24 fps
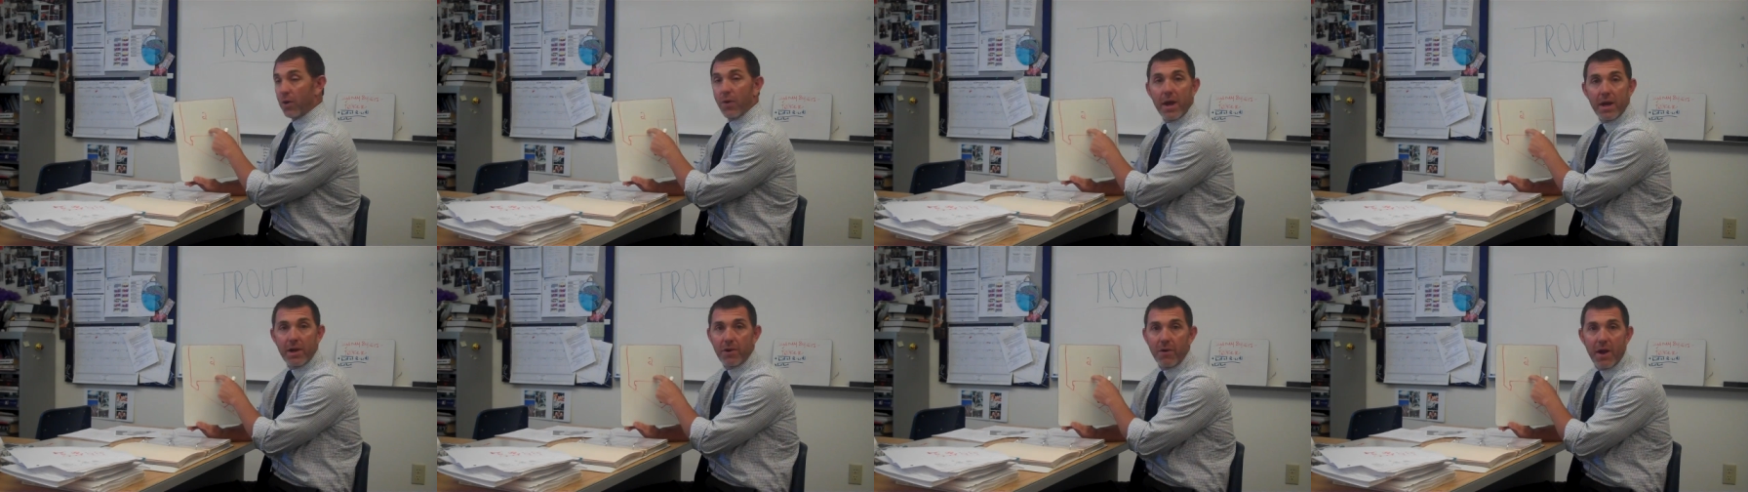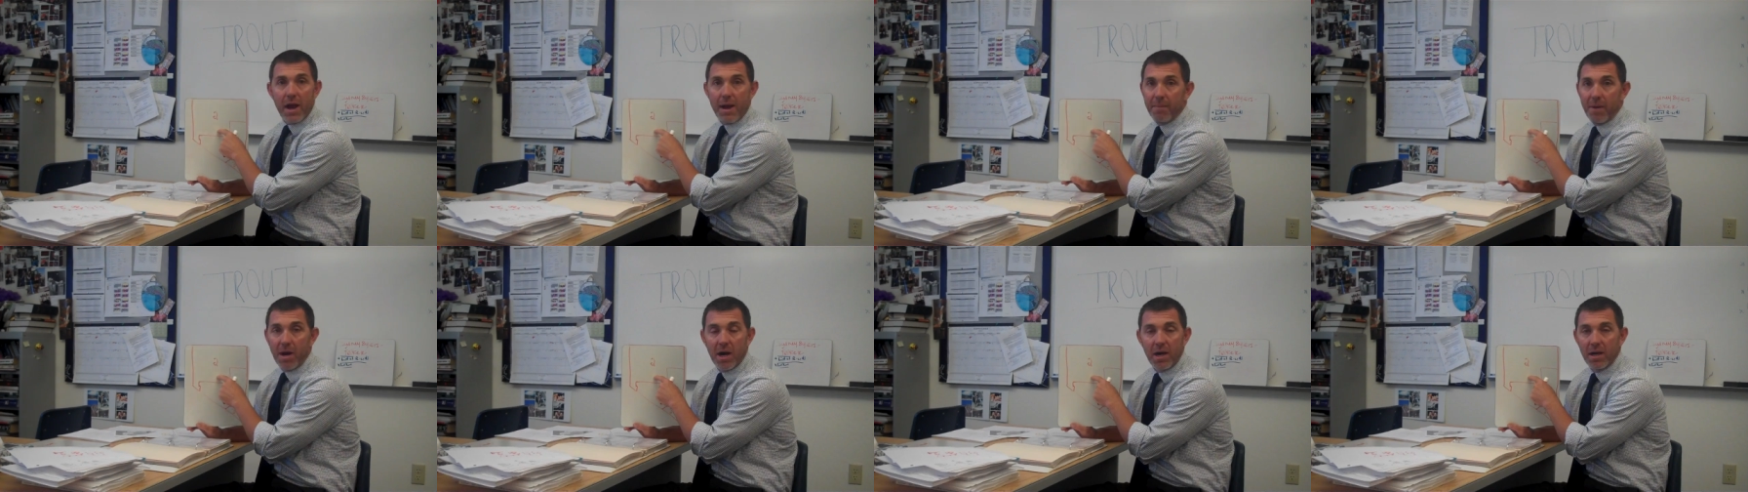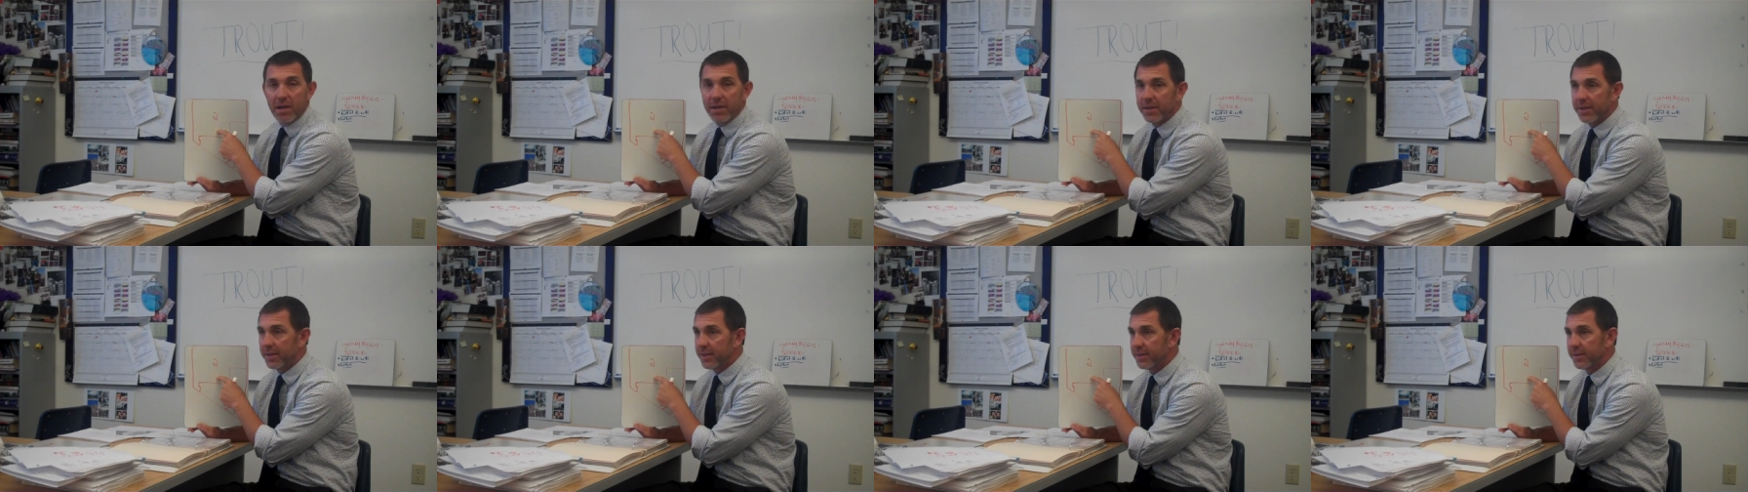Great grandma
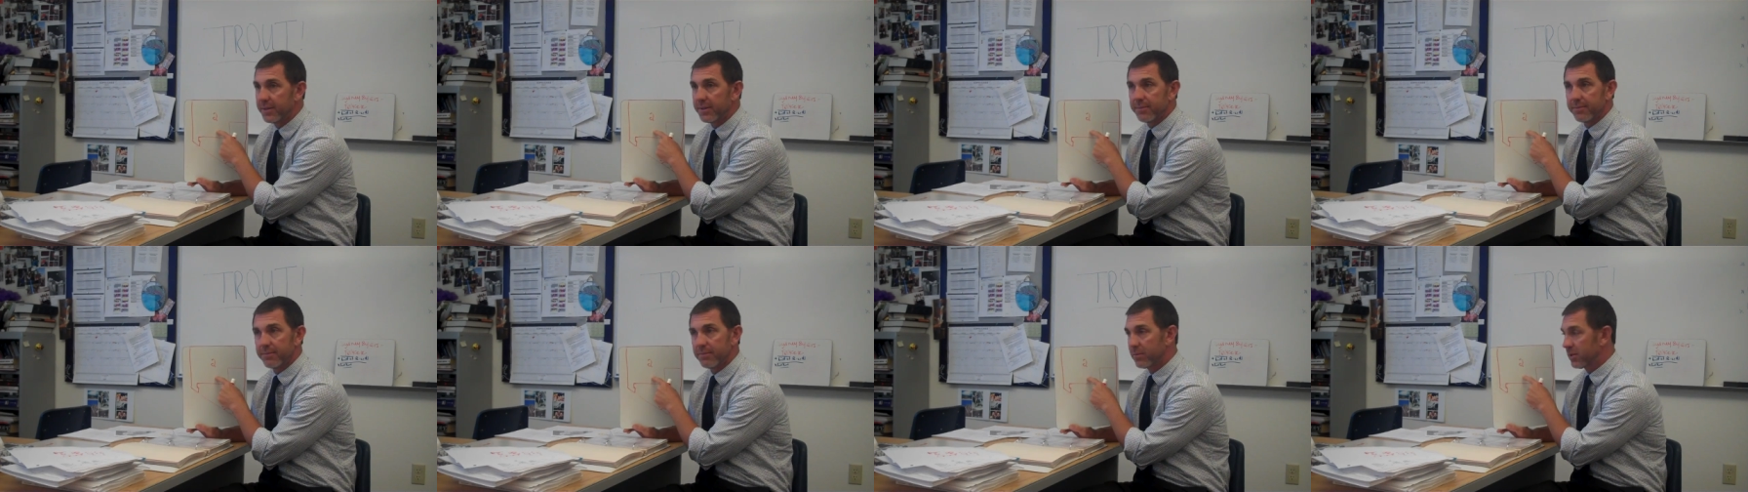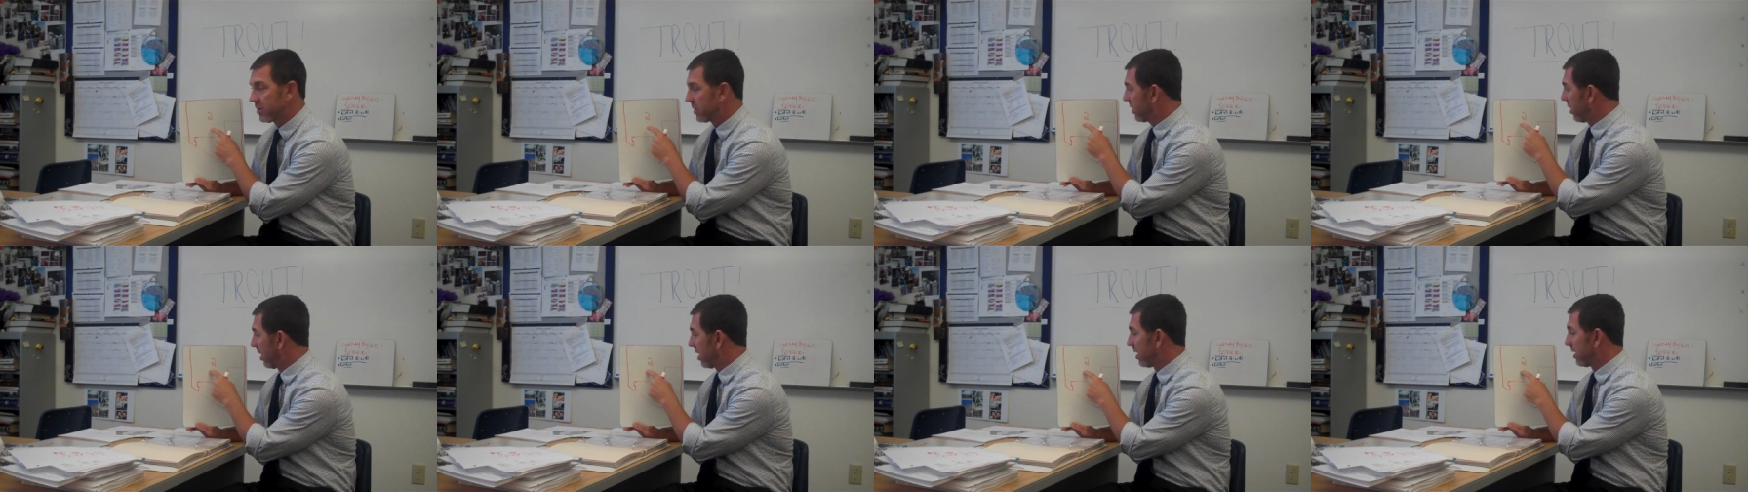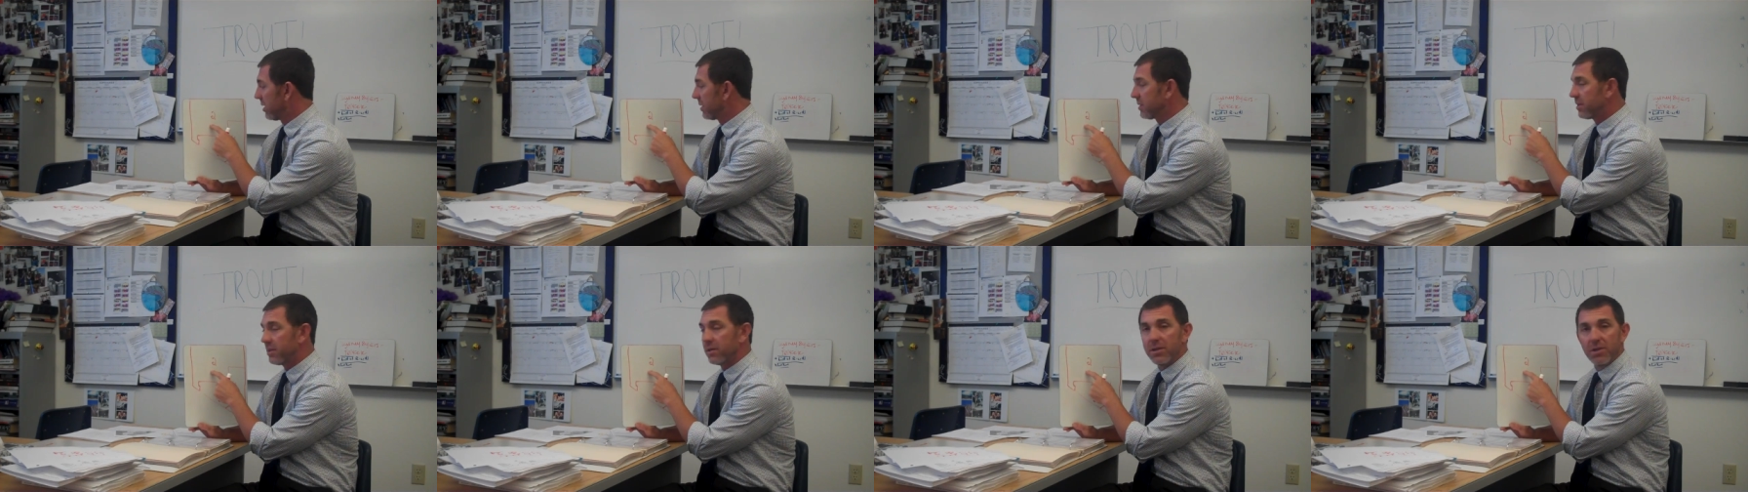
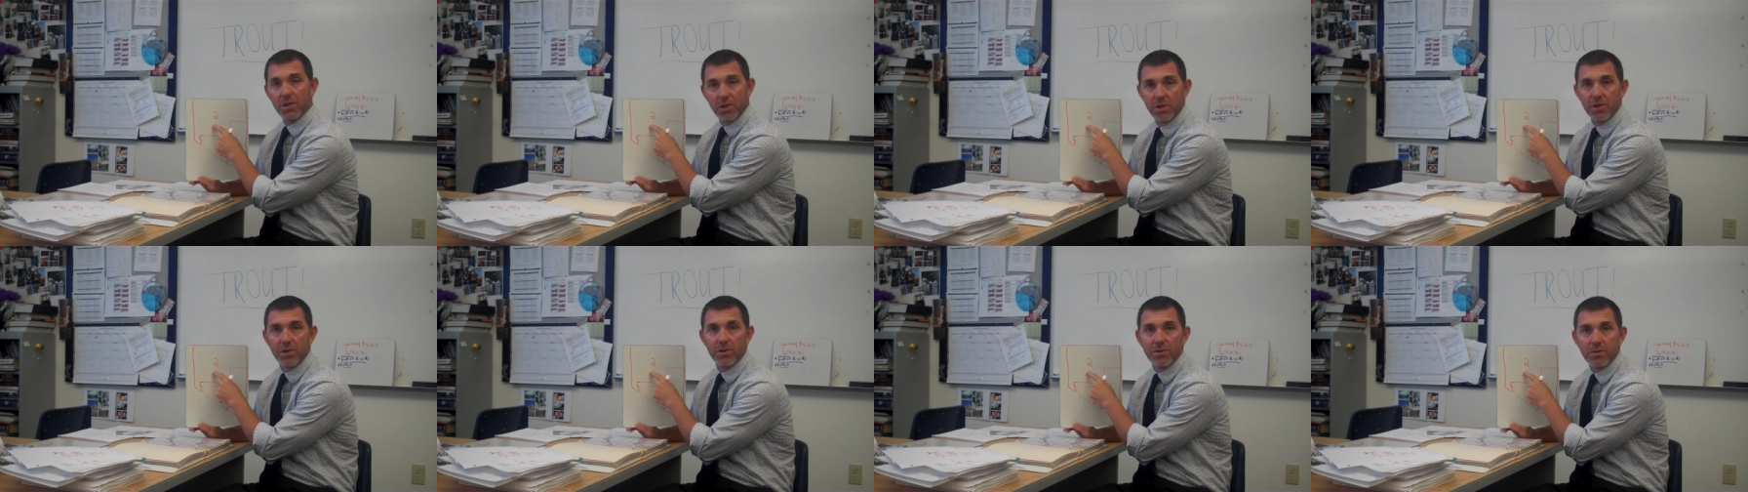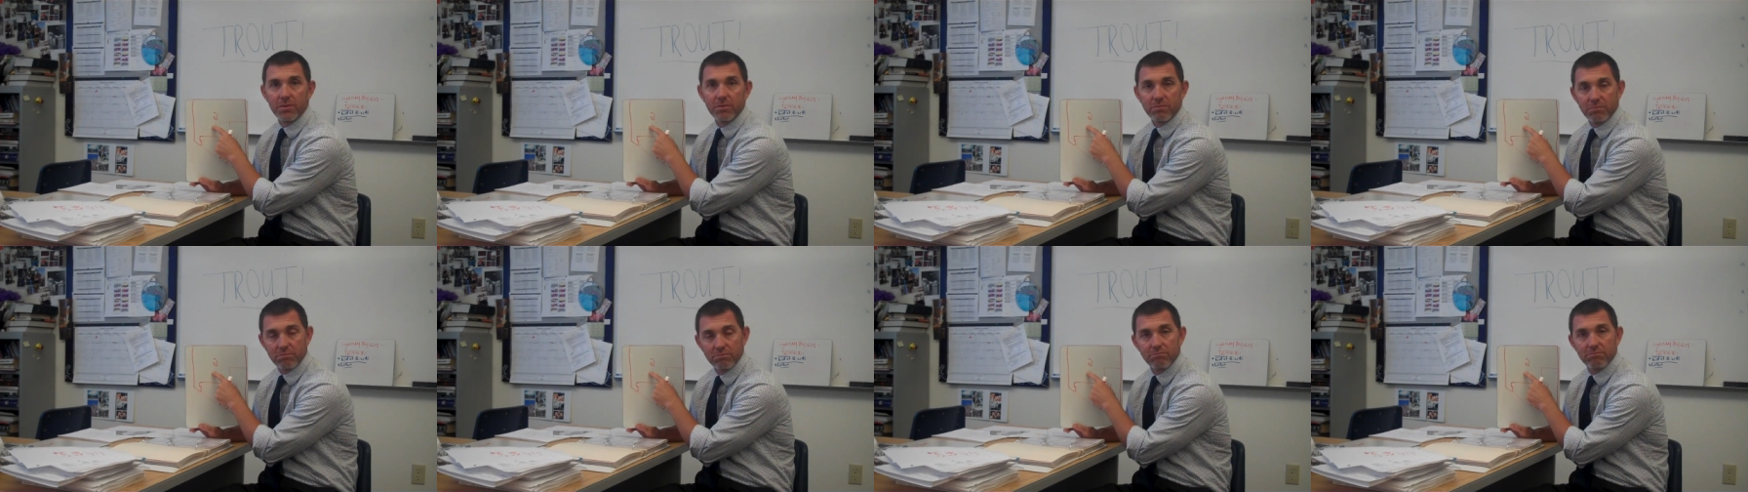calls you